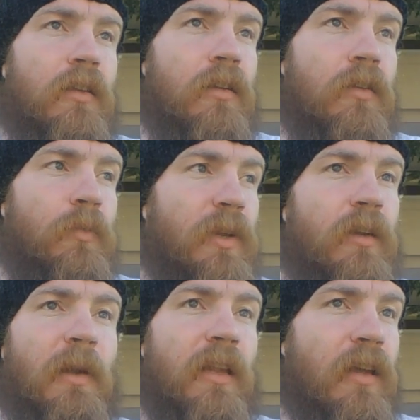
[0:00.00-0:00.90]
you know, we
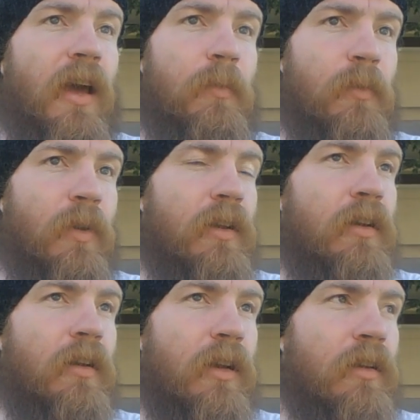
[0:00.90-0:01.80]
can make that happen right
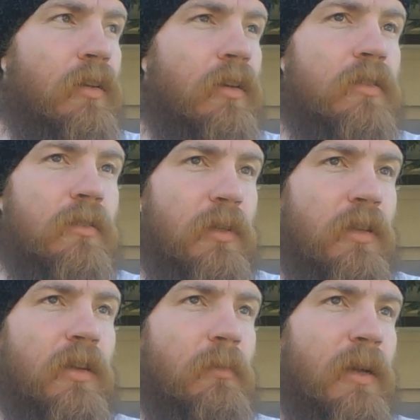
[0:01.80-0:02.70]
now. I can call
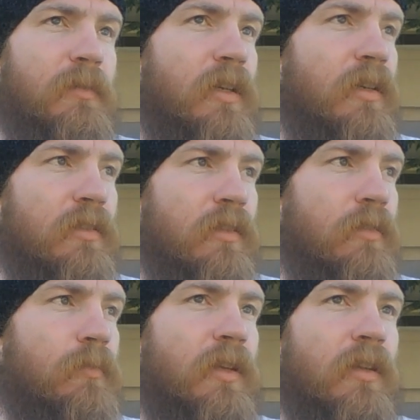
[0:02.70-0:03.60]
somebody, get baptized, and
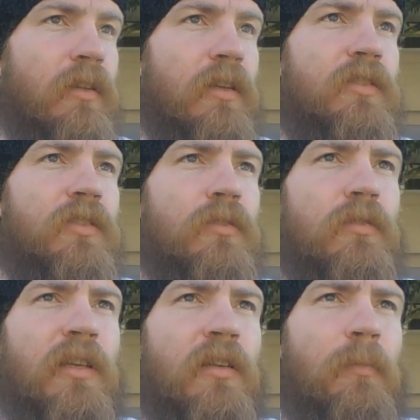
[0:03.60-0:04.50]
we can get you
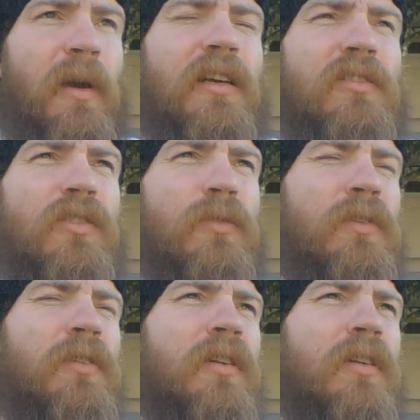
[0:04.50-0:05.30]
eating the Passover.